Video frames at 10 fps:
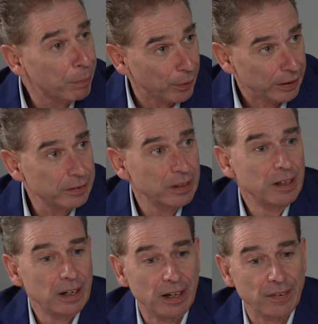point,
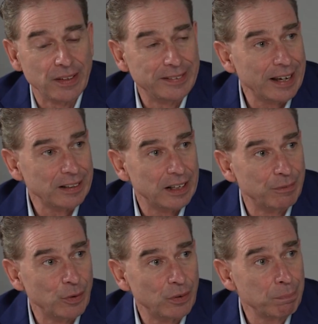the debt
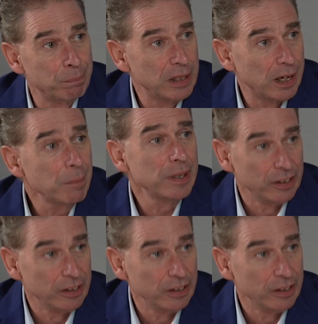levels become an